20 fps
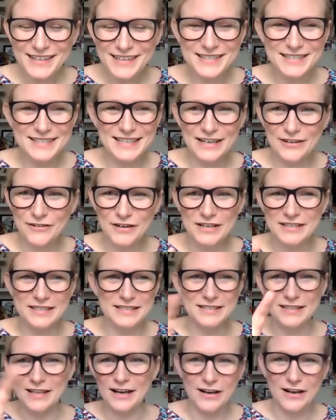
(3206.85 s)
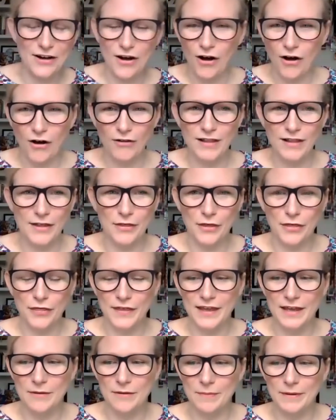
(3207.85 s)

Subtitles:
series, it's like a whole other thing, but